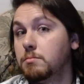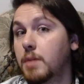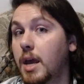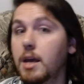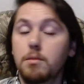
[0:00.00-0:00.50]

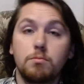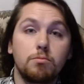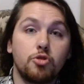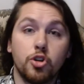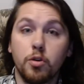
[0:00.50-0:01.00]
and
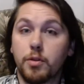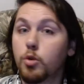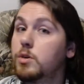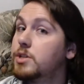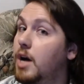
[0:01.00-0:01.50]
sure, there
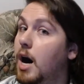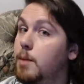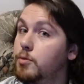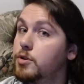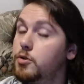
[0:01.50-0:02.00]
was an
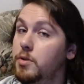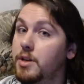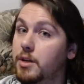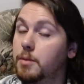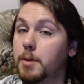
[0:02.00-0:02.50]

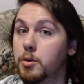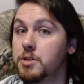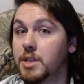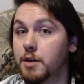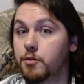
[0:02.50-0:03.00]
opportunity in the
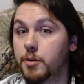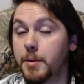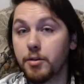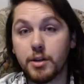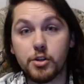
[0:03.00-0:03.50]
post-slavery
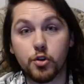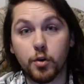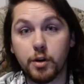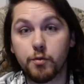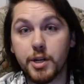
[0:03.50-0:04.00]
period
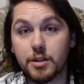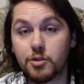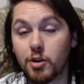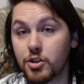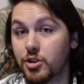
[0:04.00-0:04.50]
during
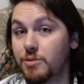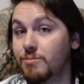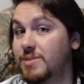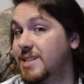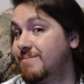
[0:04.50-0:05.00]
Reconstruction
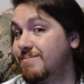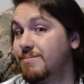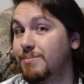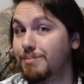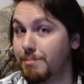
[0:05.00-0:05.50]
that
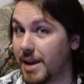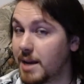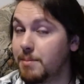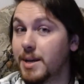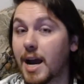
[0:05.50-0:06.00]

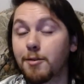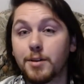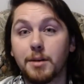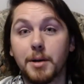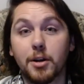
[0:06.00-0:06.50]
maybe
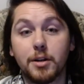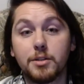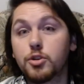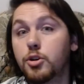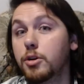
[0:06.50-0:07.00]
African
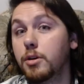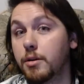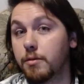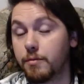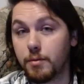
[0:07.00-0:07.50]
Americans could
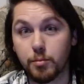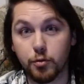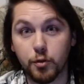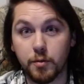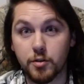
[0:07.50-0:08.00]
have
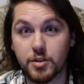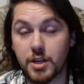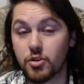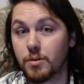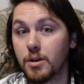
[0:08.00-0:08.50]
improved their
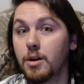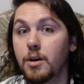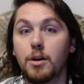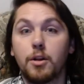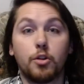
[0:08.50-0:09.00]
station.
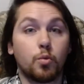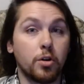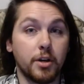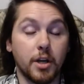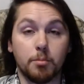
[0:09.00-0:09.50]
There were
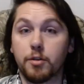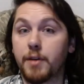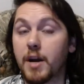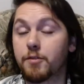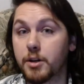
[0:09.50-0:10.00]
a number of
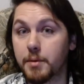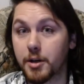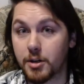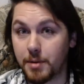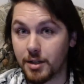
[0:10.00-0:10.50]
African
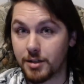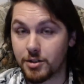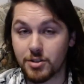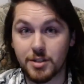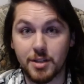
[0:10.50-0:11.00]
American
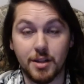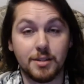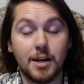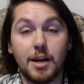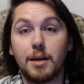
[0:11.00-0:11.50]
politicians at that
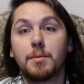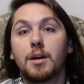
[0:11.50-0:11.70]
time.